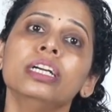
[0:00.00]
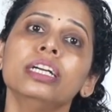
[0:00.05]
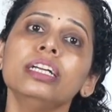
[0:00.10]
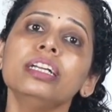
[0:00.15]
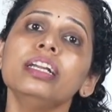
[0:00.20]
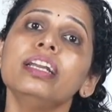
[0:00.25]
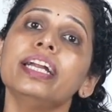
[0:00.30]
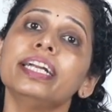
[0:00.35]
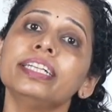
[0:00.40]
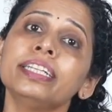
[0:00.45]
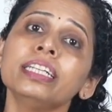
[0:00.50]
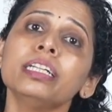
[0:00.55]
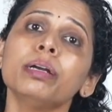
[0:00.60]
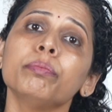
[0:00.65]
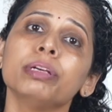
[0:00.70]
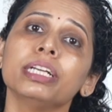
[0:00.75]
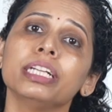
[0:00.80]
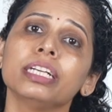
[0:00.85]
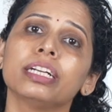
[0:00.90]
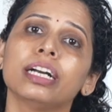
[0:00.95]
In Latin
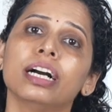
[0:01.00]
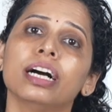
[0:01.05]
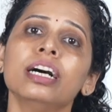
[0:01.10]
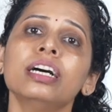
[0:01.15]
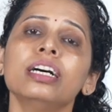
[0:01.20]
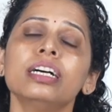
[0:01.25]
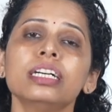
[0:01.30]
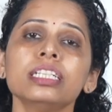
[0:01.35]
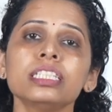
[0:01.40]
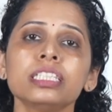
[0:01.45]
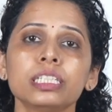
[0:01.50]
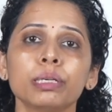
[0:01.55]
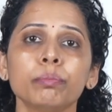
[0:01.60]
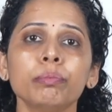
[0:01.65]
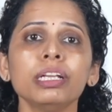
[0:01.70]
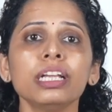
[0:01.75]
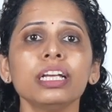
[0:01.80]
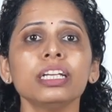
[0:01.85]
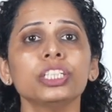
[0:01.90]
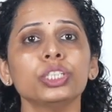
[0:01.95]
America, a
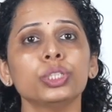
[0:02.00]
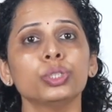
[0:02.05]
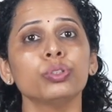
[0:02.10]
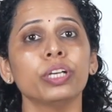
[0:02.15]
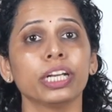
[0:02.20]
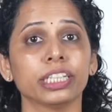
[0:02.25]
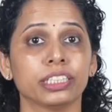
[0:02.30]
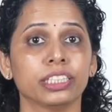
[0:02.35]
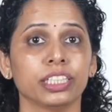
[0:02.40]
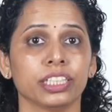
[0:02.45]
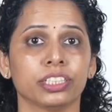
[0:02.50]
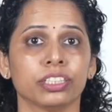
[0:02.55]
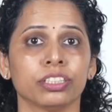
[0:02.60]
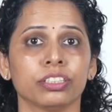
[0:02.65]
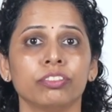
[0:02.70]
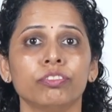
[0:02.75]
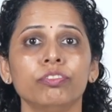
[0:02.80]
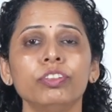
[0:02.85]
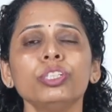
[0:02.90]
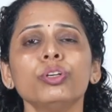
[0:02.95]
similar issue
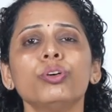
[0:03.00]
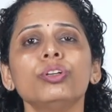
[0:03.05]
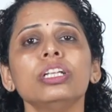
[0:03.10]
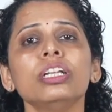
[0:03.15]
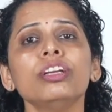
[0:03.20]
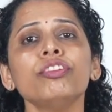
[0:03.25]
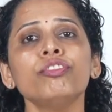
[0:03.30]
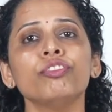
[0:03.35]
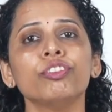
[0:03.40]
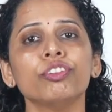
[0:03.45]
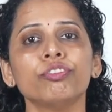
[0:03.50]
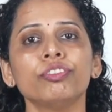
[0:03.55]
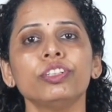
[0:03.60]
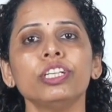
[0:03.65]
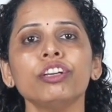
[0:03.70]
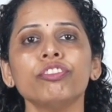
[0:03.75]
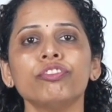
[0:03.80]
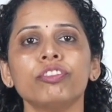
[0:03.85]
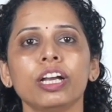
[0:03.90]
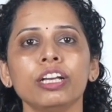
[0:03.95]
exists with only
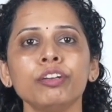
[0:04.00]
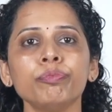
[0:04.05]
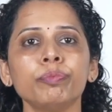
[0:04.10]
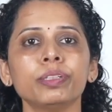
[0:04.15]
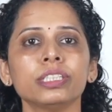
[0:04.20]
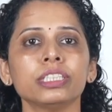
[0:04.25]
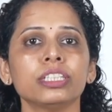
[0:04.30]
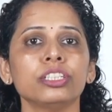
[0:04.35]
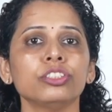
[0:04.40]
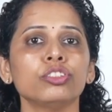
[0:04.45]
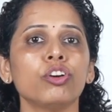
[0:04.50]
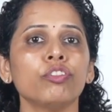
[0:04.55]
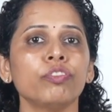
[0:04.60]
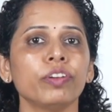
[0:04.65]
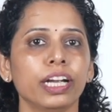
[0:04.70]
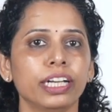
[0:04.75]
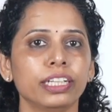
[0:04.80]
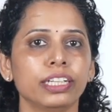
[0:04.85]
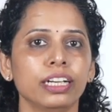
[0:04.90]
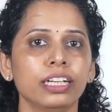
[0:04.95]
55% of
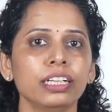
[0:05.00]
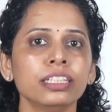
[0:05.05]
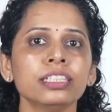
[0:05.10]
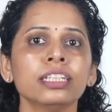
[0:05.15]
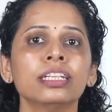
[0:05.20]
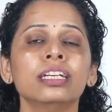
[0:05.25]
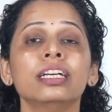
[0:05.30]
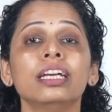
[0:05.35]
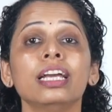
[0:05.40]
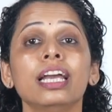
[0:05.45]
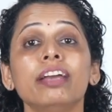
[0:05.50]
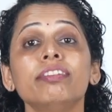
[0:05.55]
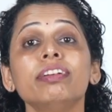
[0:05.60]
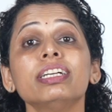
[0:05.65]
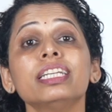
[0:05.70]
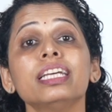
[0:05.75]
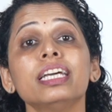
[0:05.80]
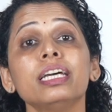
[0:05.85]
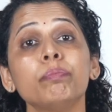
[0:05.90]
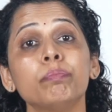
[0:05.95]
adults
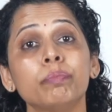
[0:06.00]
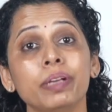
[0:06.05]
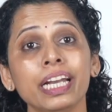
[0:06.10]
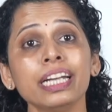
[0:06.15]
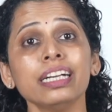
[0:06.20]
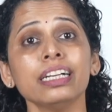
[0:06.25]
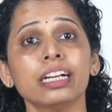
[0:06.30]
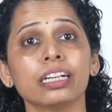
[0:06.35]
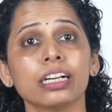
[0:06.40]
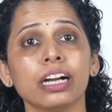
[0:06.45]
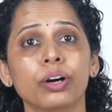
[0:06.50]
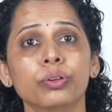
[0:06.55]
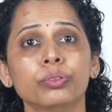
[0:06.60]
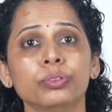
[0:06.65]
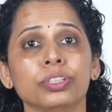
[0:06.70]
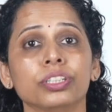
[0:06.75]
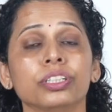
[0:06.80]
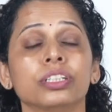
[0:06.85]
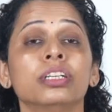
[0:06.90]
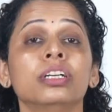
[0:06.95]
having their bank
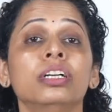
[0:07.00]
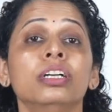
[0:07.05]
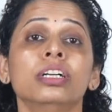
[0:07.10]
account.